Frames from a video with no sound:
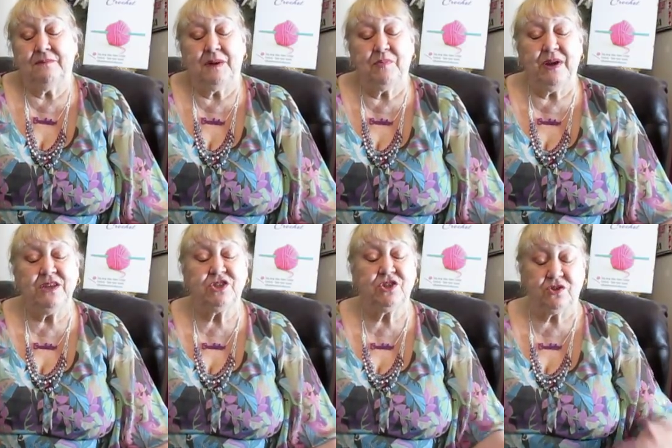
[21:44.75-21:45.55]
my brain
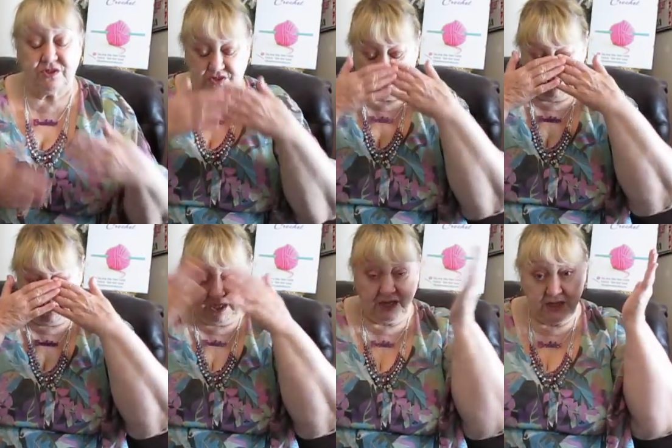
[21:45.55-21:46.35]
just goes
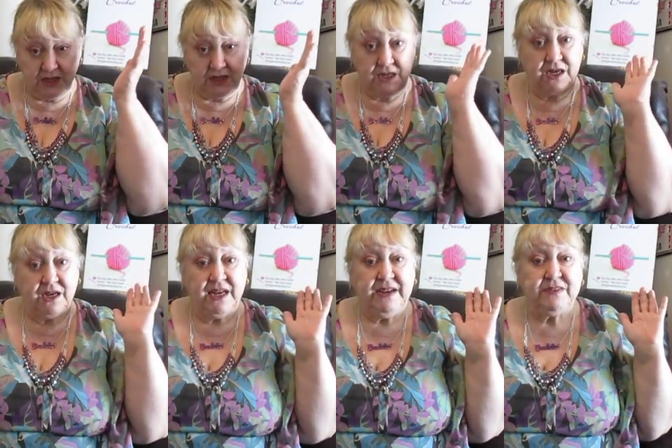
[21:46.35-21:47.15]
ding
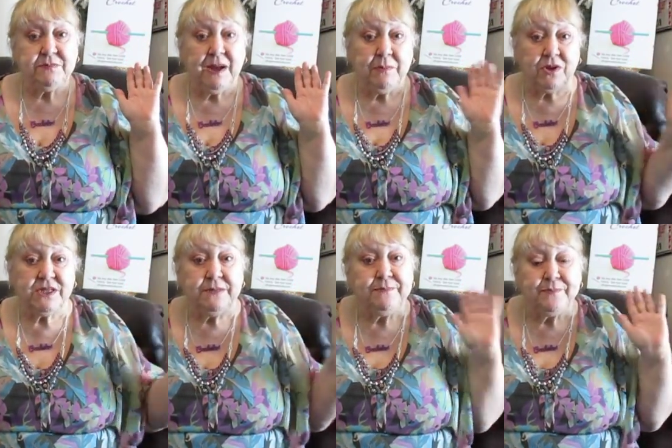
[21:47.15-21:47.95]
and leaves my body.